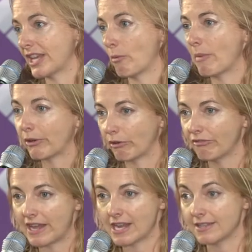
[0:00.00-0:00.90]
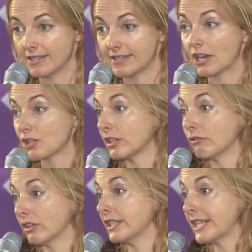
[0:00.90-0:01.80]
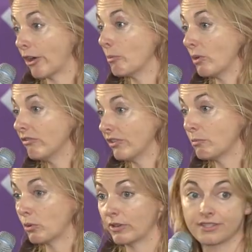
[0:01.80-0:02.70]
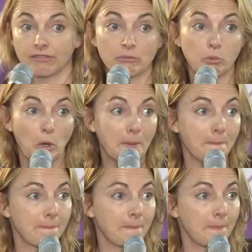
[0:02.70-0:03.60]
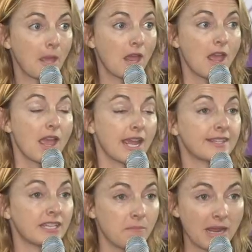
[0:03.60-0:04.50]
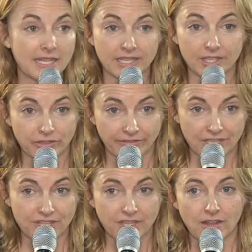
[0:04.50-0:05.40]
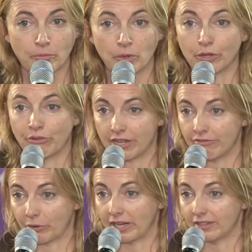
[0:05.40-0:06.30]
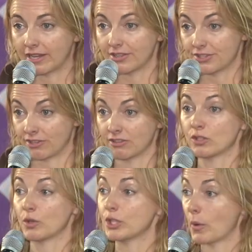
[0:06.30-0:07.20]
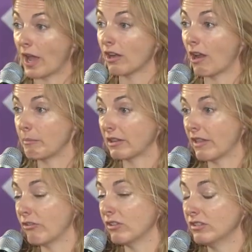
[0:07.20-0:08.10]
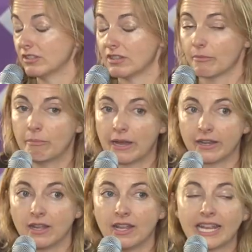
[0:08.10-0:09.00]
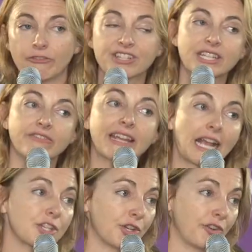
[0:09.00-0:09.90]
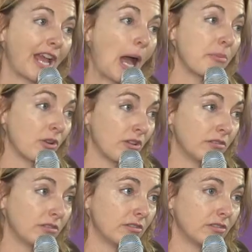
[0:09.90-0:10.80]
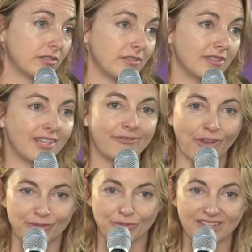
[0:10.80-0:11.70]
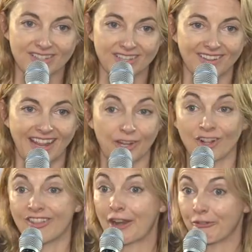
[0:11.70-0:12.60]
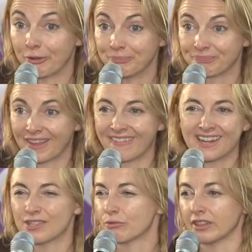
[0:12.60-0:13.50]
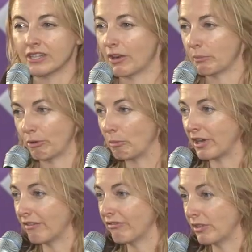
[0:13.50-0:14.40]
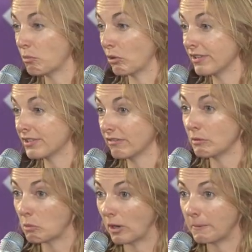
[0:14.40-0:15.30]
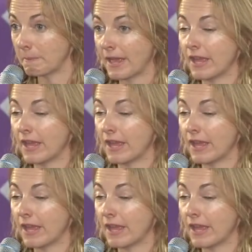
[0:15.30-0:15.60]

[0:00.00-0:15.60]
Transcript: out microfinance is actually really terrible for the poorest of the poor. It's an amazing intervention um, when you're ready for it at a certain socioeconomic level, but receiving external capital involves risk and collateral, and that is really not appropriate for the poorest of the poor.